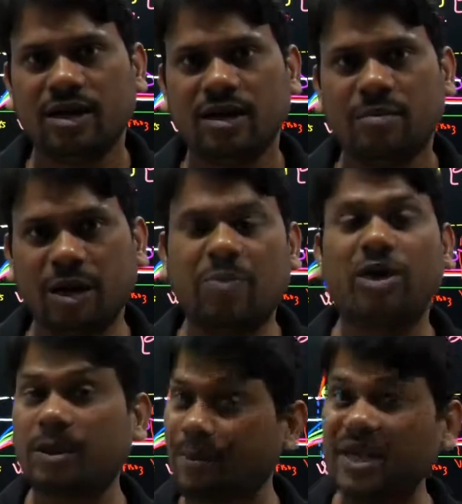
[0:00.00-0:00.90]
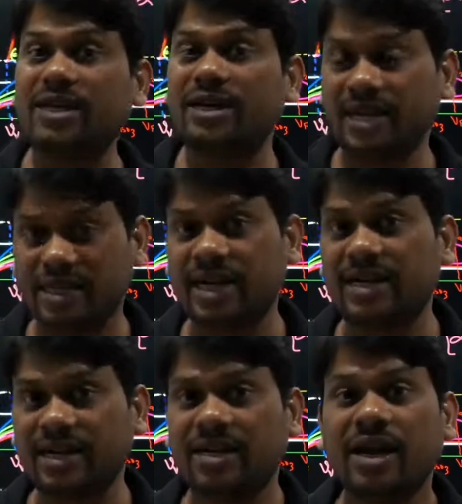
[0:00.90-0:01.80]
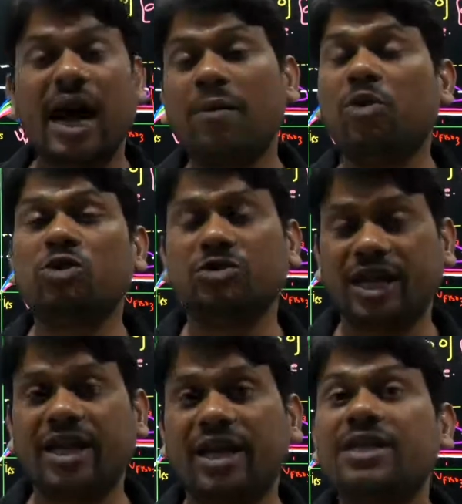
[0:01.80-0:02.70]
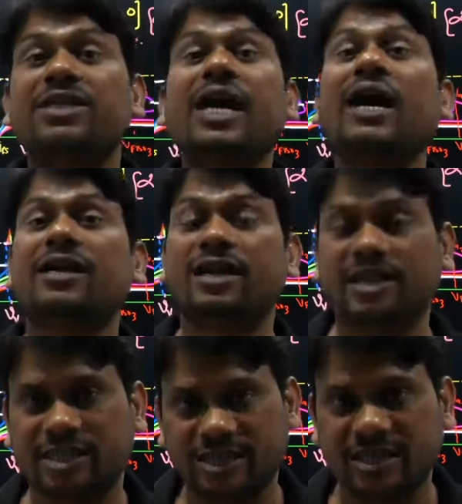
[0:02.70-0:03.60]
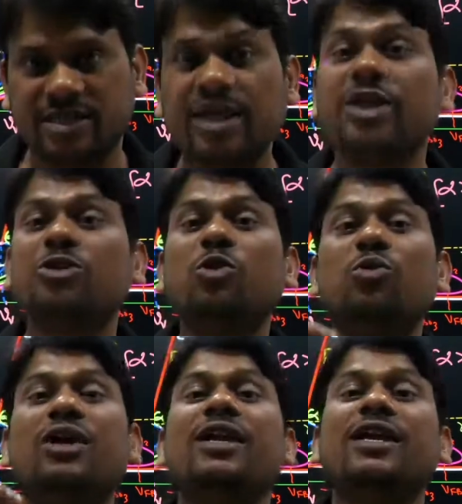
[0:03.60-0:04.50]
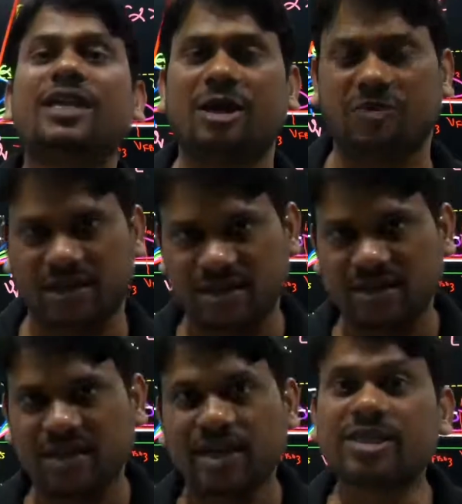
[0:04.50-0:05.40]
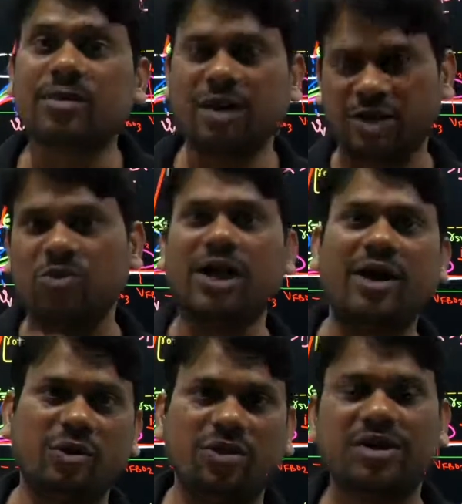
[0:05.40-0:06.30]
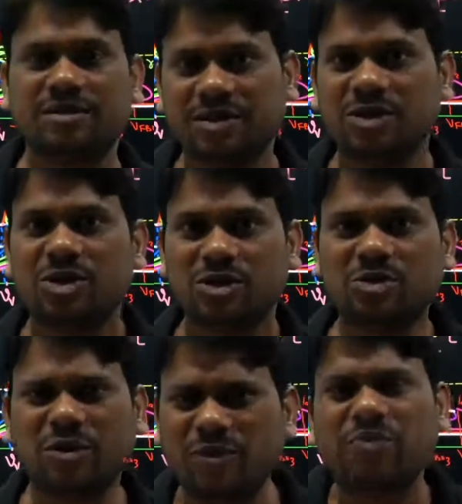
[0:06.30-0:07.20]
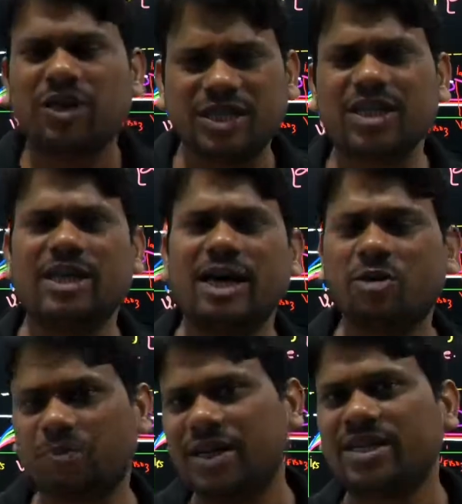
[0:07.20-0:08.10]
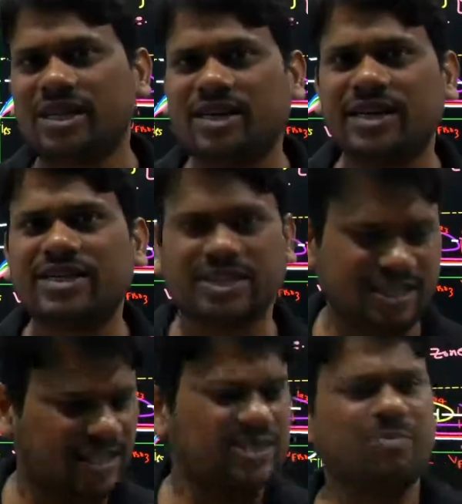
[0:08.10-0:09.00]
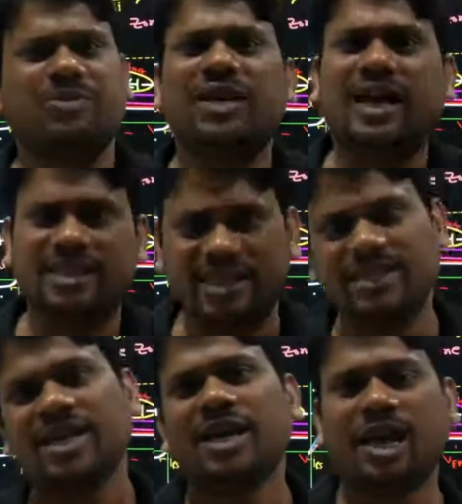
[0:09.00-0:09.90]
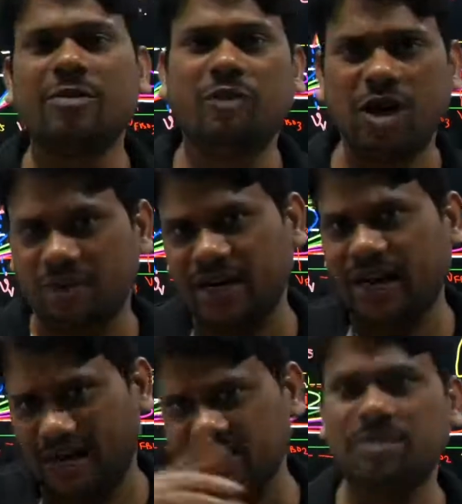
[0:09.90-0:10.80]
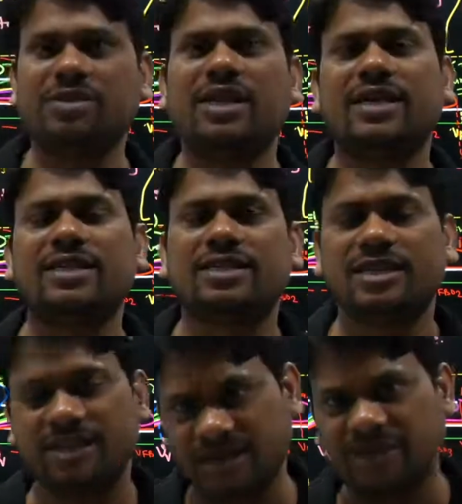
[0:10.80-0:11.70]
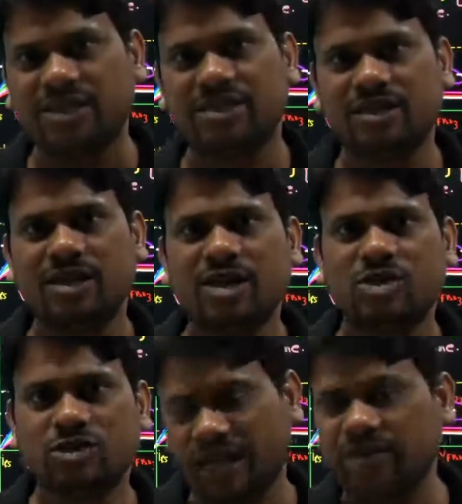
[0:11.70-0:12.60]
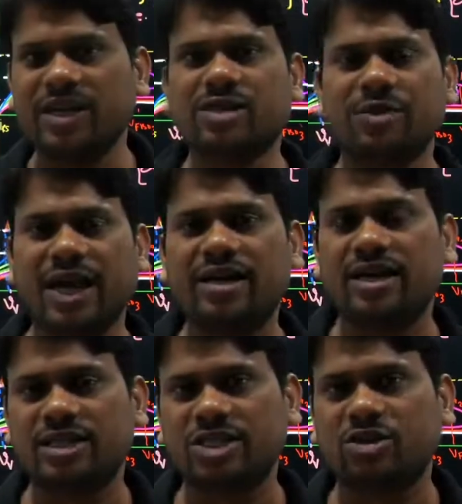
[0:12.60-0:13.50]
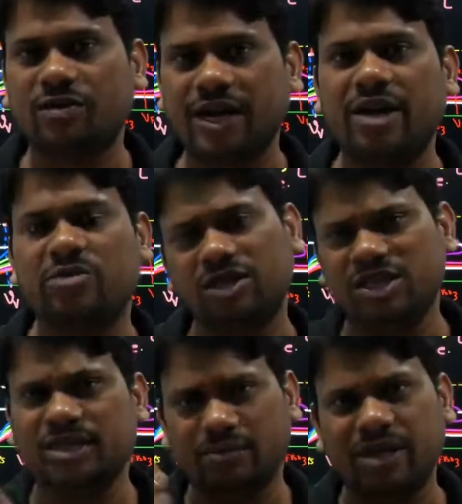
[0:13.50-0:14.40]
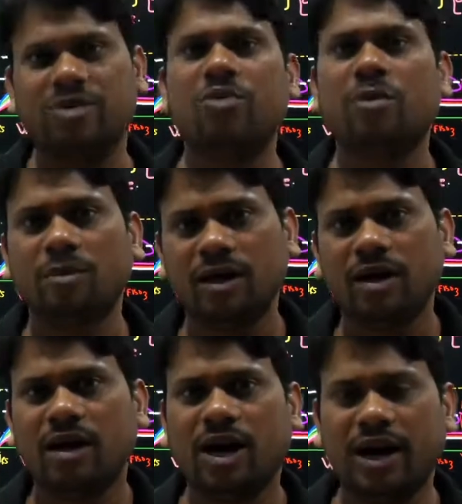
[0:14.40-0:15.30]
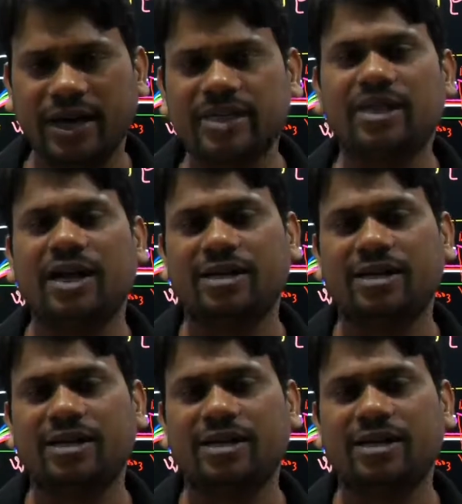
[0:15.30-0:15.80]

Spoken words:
But for the better understanding, I want to take entire characteristics into linear one, similar to diode. So what is the diode practical characteristic? Is something like this in forward and something like this in reverse. So the reverse VI characteristic of a diode is similar to SCR.